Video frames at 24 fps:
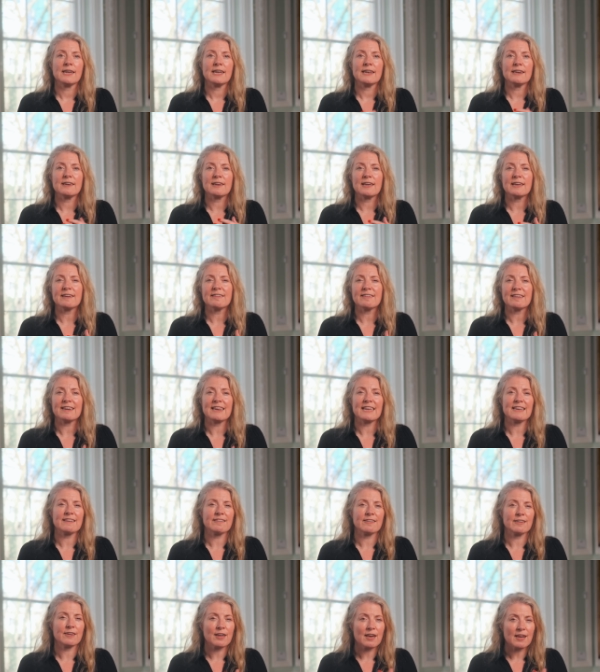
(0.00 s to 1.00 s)
In
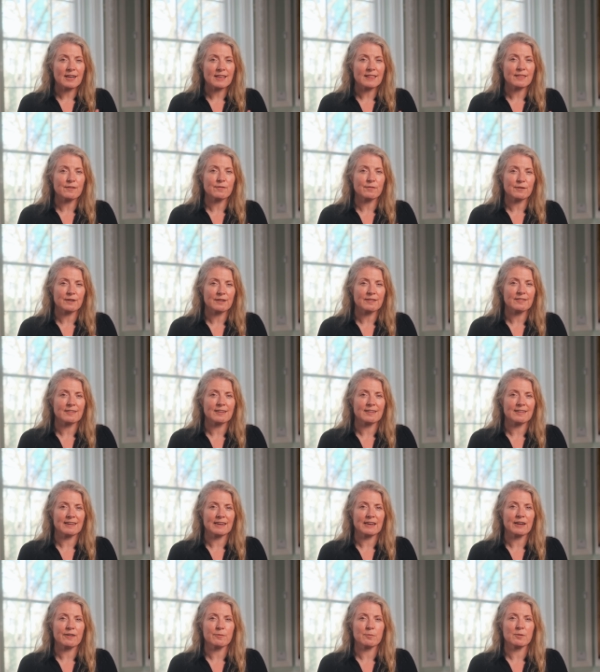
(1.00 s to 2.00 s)
1989, the first
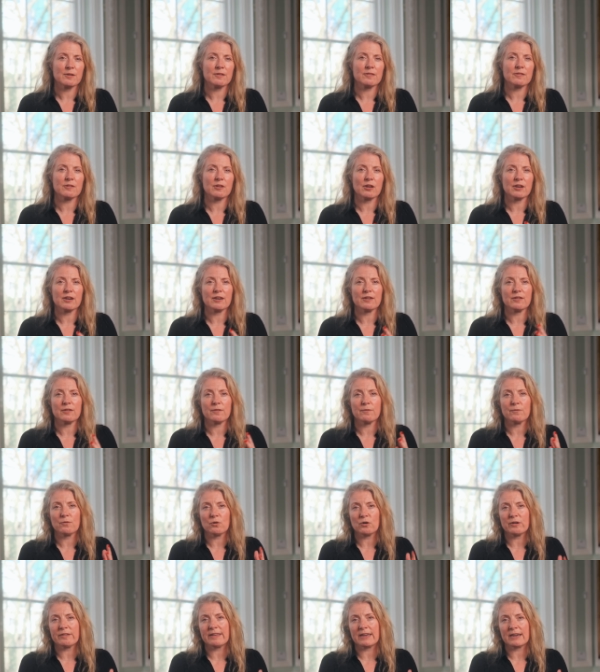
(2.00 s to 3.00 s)
city governments started to
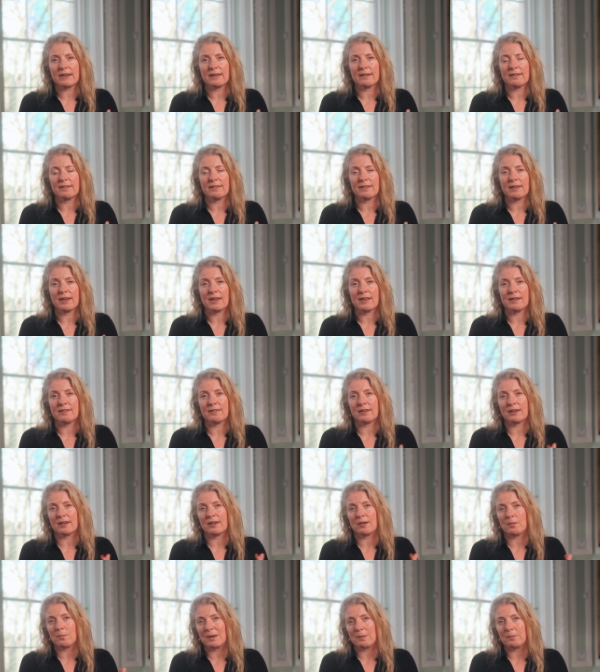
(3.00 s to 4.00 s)
voice their concerns
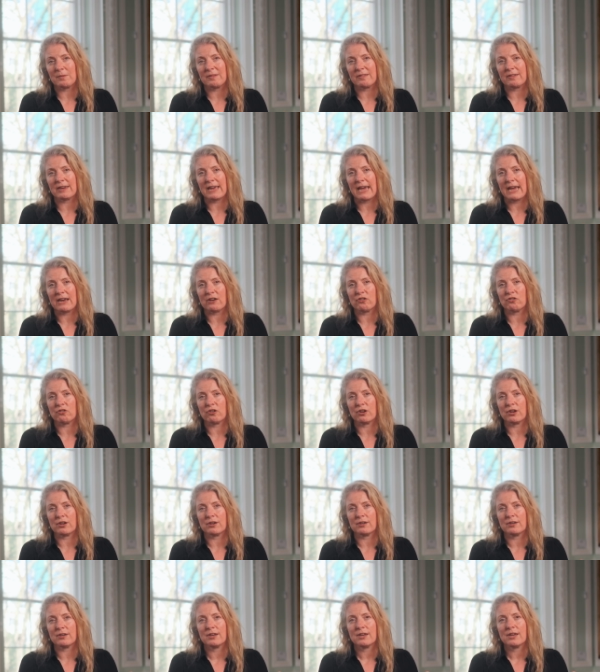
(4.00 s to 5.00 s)
and commitments to
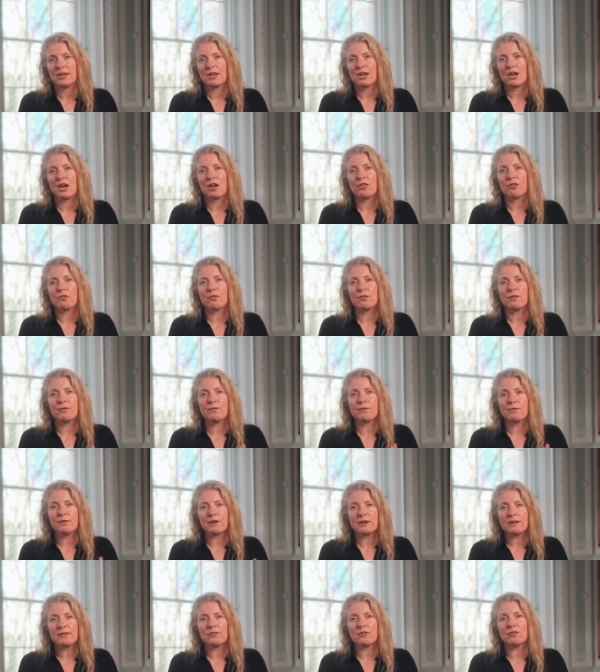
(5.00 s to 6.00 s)
action. And through the
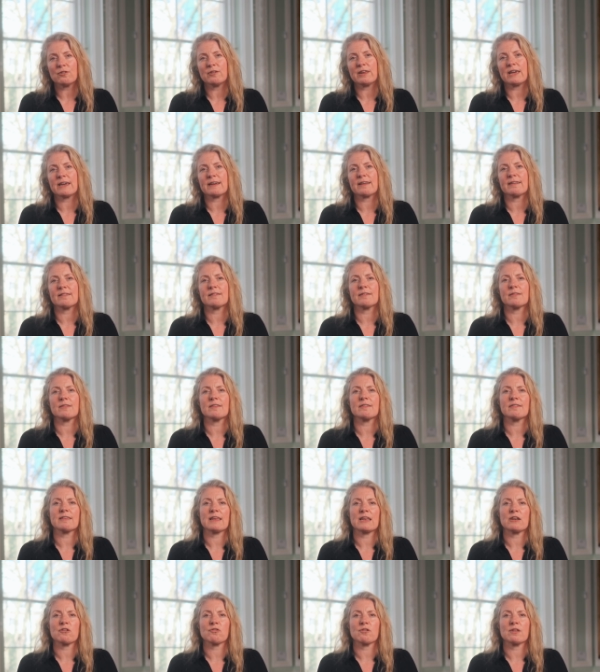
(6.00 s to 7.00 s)
first two decades of the
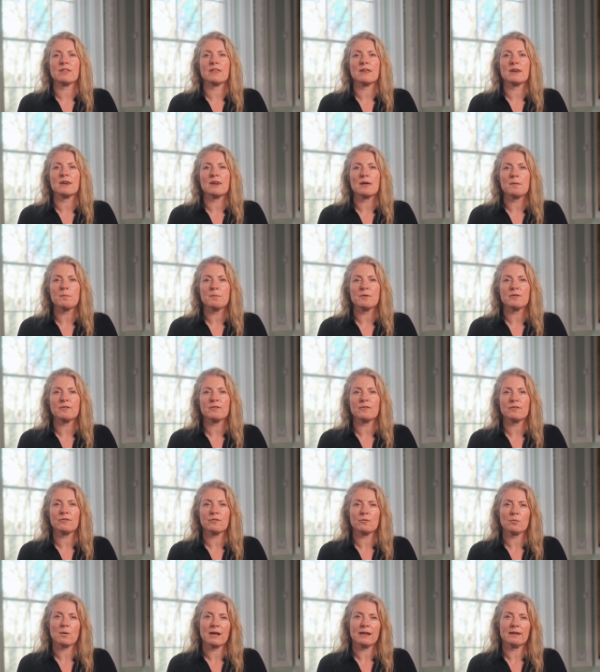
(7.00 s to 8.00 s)
century, the numbers
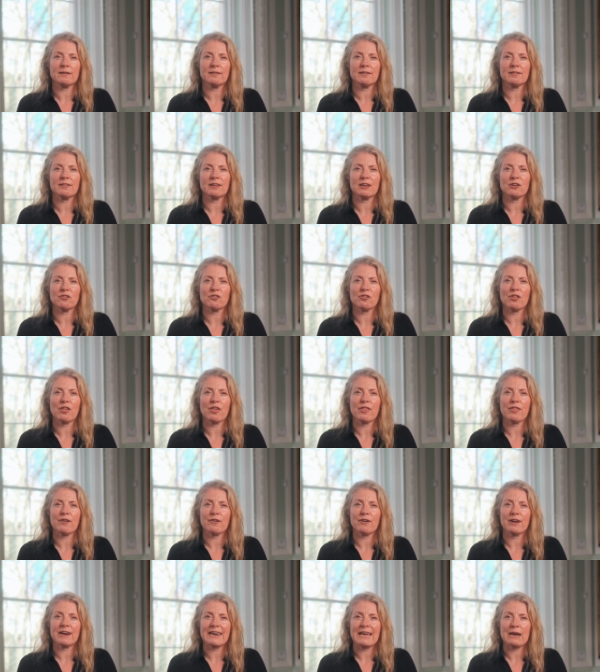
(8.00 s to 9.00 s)
have swelled such that
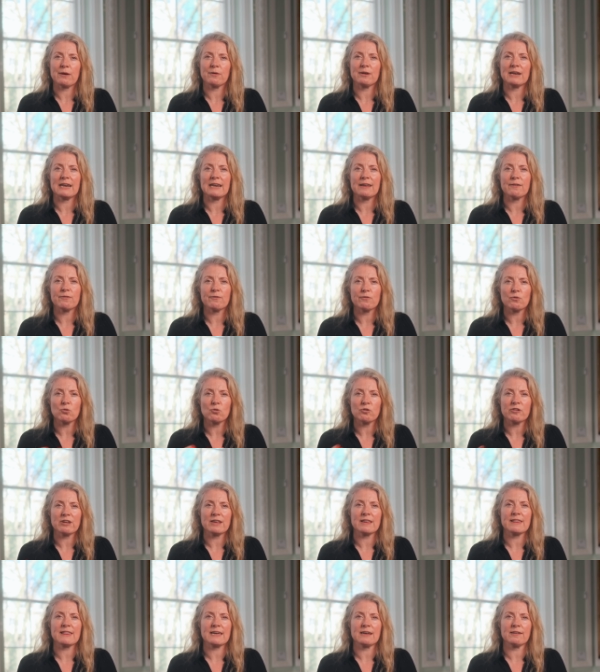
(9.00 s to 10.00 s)
there are now nearly
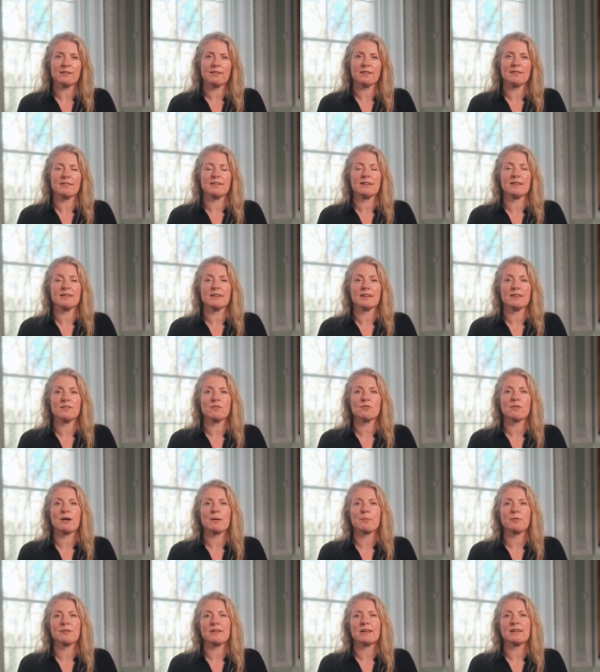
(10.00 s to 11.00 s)
14,000 cities
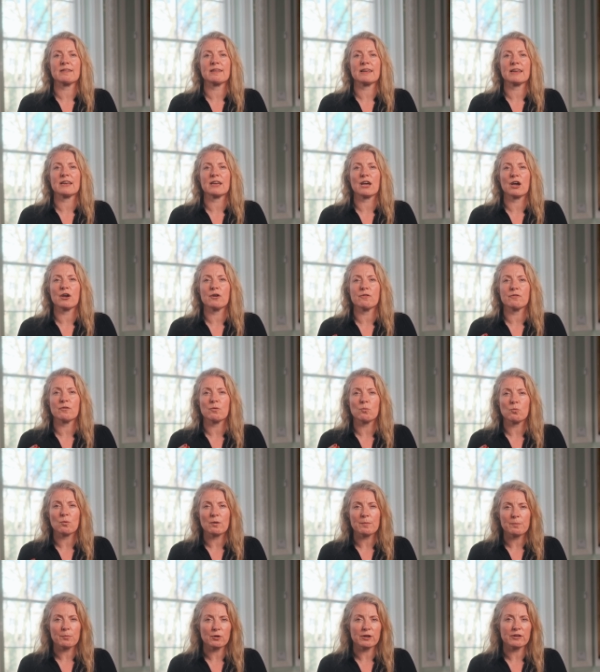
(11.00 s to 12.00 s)
representing over
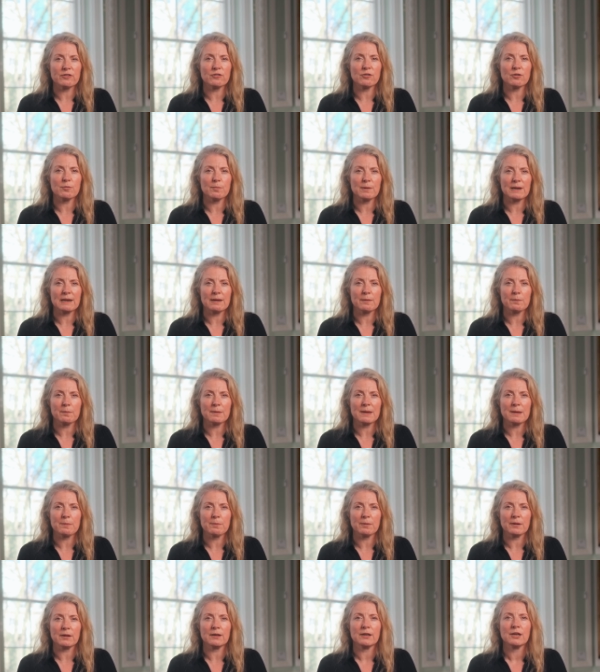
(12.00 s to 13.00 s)
1.2 billion
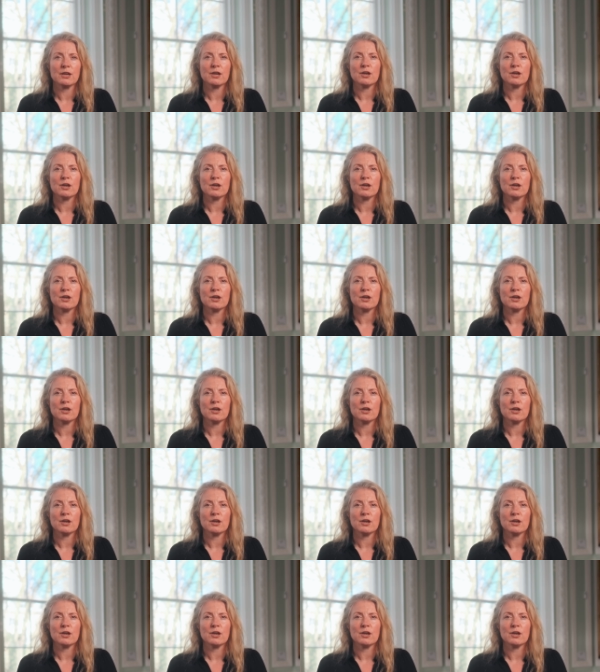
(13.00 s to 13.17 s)
people